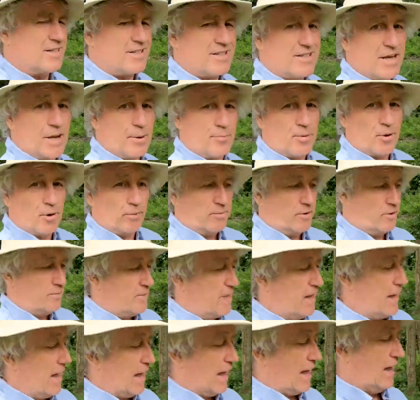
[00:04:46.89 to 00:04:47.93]
see a
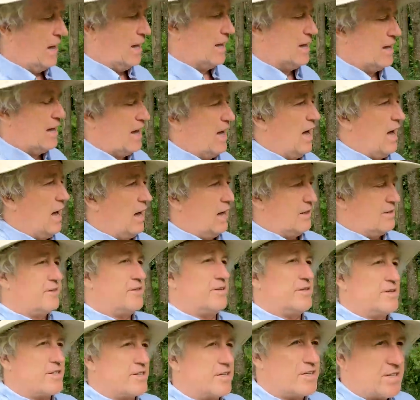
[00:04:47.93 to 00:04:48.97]
problem there, other
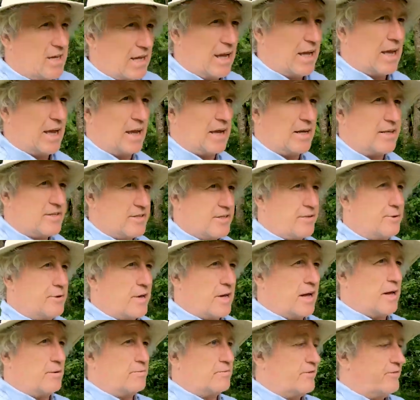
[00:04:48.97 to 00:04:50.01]
than syncing two
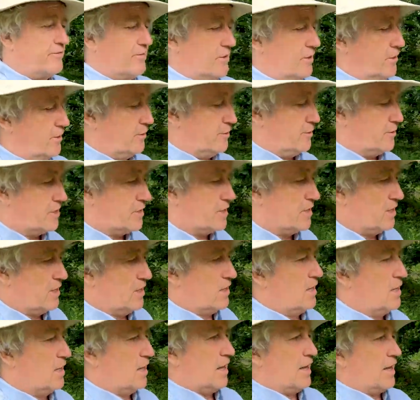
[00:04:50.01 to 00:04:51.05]
camera views,
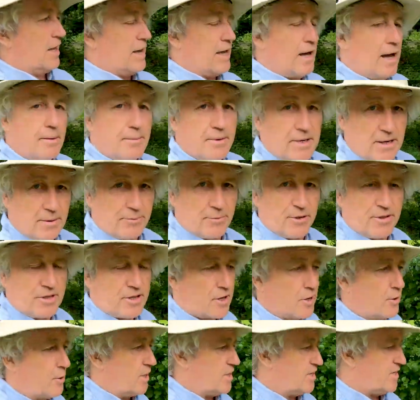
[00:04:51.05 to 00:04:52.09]
coming up with
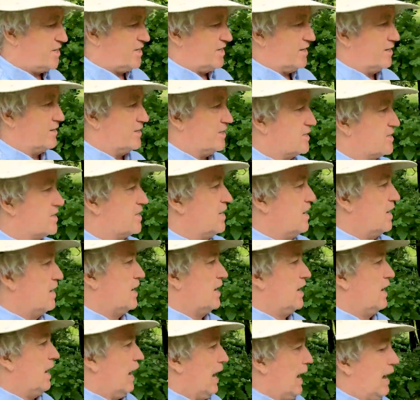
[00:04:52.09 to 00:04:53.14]
the questions,
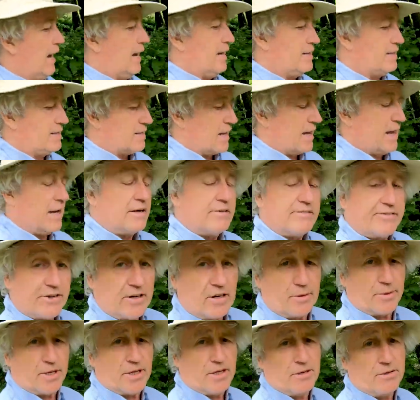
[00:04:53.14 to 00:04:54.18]
and can
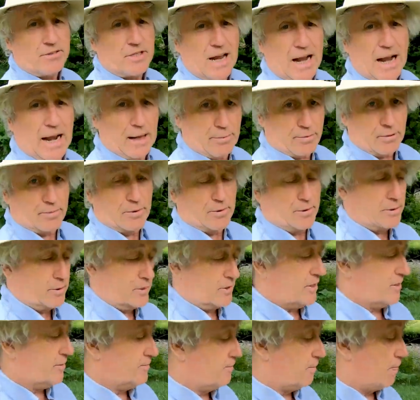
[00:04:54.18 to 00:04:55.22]
Farmer use a
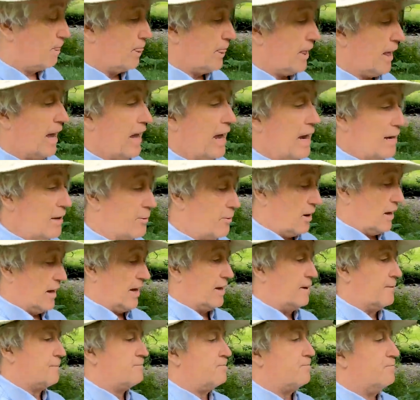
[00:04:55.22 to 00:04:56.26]
clapperboard? Anyway,